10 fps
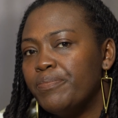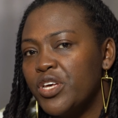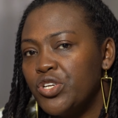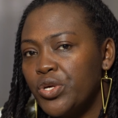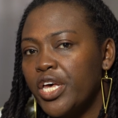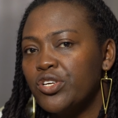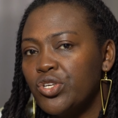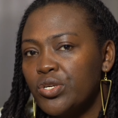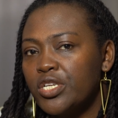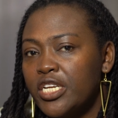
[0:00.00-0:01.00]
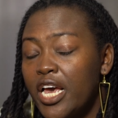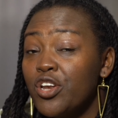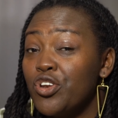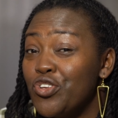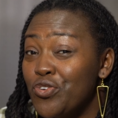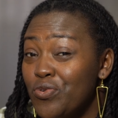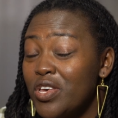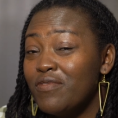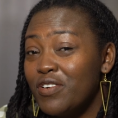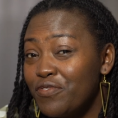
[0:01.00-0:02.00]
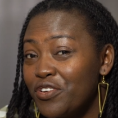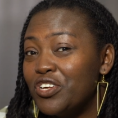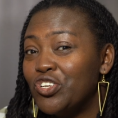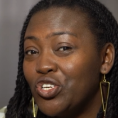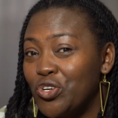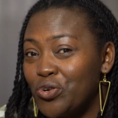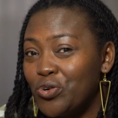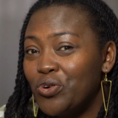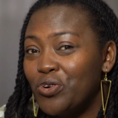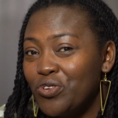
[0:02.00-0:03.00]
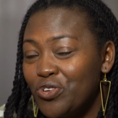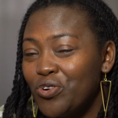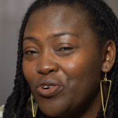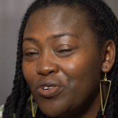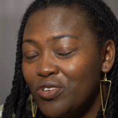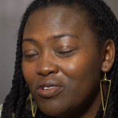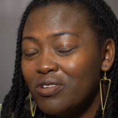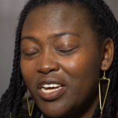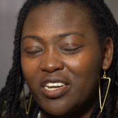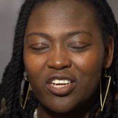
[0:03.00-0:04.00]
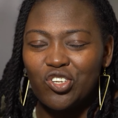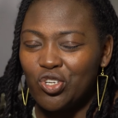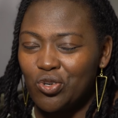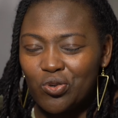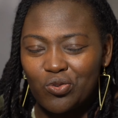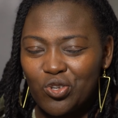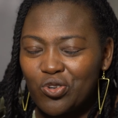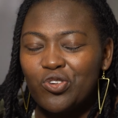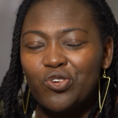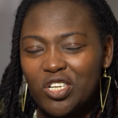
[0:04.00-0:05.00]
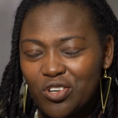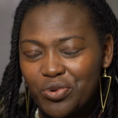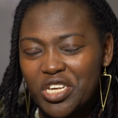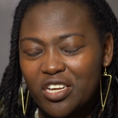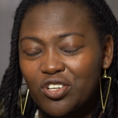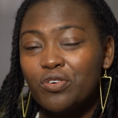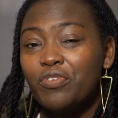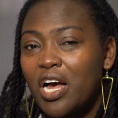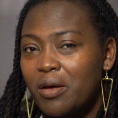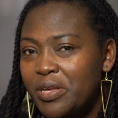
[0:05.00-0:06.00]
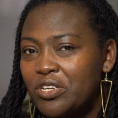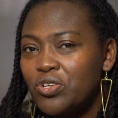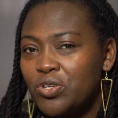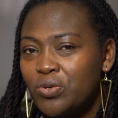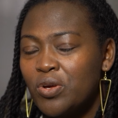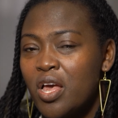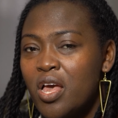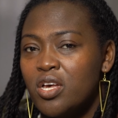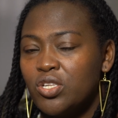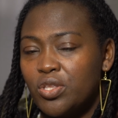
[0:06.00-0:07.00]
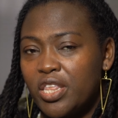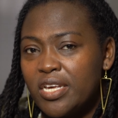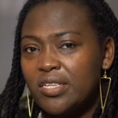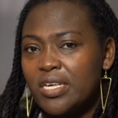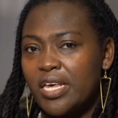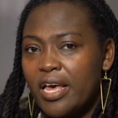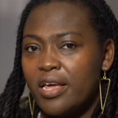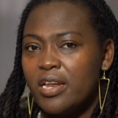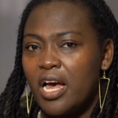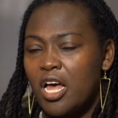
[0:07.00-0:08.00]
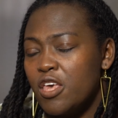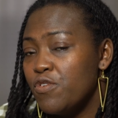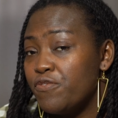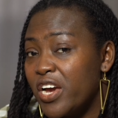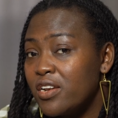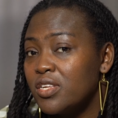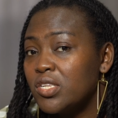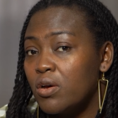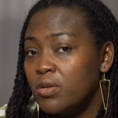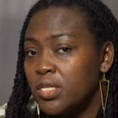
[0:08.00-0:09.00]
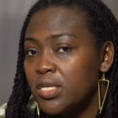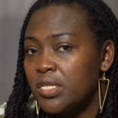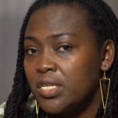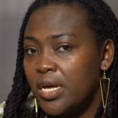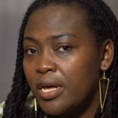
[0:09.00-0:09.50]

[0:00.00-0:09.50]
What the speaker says: education, and you even finish your and get your, you know, your degree that you've come in to do. So thanks again. If you find this content